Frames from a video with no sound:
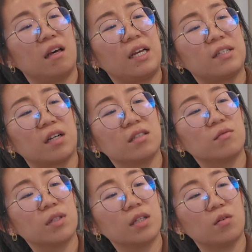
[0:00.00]
it doesn't
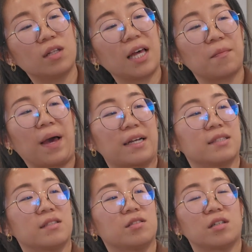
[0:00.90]
really look like back
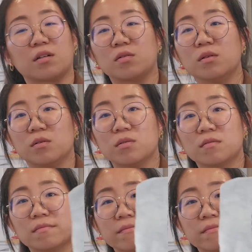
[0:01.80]
stitching at all,